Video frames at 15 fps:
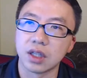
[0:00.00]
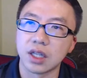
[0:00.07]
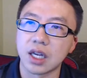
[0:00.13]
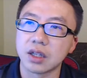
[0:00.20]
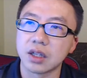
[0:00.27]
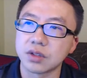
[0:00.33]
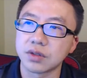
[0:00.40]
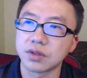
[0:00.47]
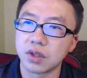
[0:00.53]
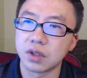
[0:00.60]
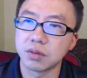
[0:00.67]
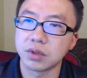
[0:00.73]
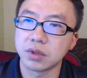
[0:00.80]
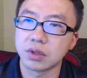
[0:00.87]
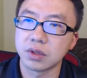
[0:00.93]
A lot of those
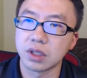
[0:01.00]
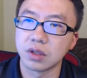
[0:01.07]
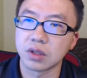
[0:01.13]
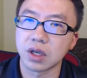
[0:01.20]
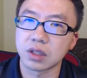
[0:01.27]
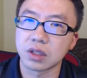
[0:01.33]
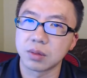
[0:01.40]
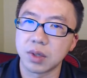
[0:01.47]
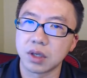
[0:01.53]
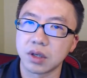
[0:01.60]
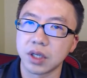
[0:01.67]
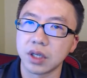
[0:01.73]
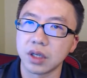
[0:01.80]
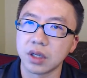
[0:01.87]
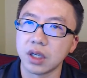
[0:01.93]
firms that you talked about are
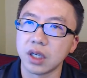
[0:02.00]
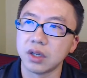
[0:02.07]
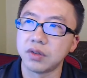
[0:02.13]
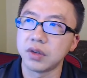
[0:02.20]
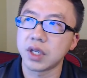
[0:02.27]
here. If